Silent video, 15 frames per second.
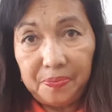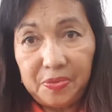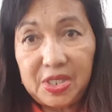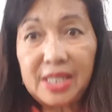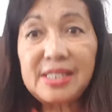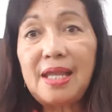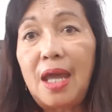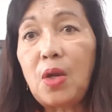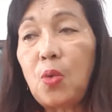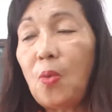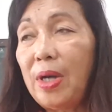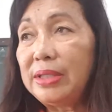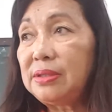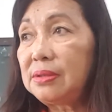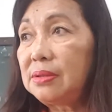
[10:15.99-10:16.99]
Just like
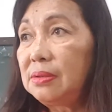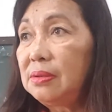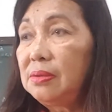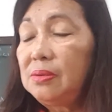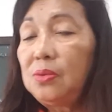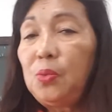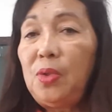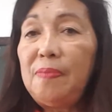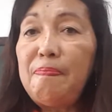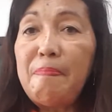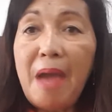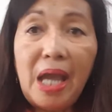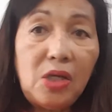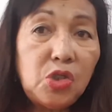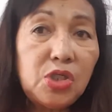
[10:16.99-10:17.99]
what we
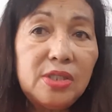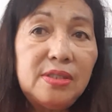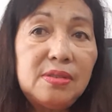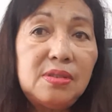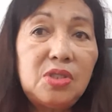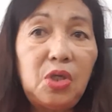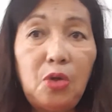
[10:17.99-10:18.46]
mentioned